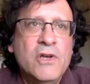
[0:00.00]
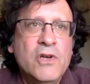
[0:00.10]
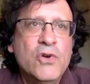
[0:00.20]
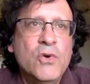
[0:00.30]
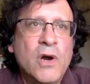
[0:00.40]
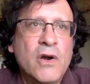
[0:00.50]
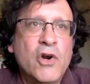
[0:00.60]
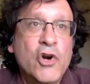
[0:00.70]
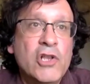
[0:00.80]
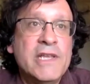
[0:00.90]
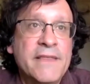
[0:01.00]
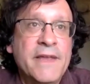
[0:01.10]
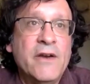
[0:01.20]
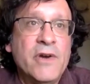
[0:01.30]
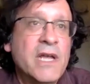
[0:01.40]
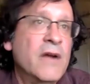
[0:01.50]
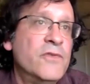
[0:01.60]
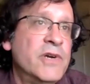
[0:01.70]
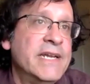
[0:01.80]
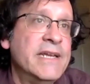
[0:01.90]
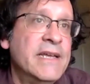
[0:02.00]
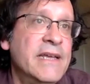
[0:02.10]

who are early in their recovery.